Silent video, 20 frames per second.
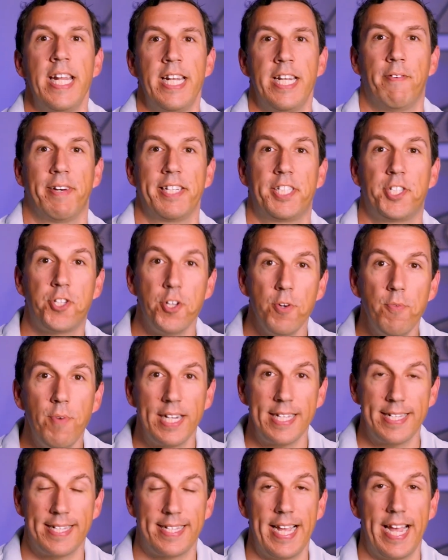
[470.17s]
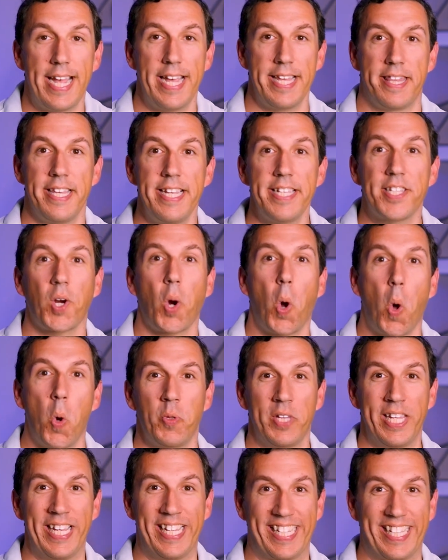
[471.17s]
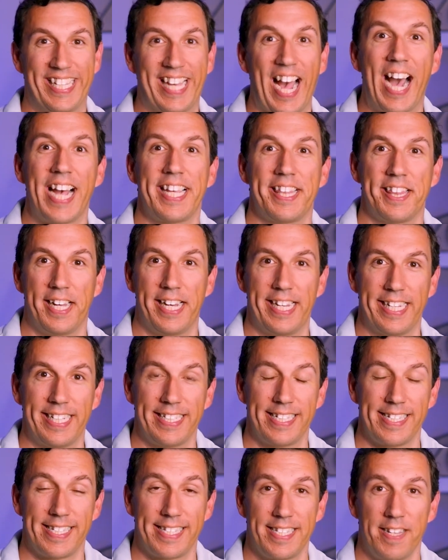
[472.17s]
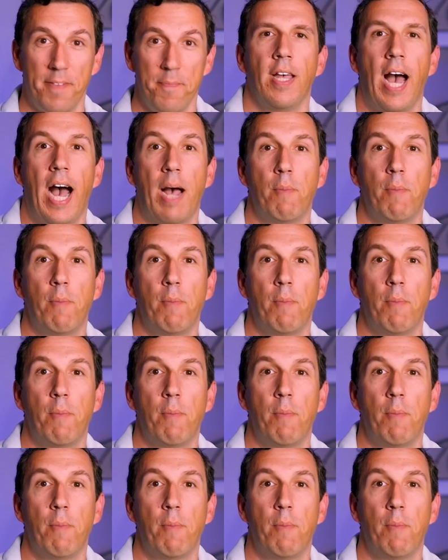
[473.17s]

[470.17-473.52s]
Now, I do want to say these are only guidelines.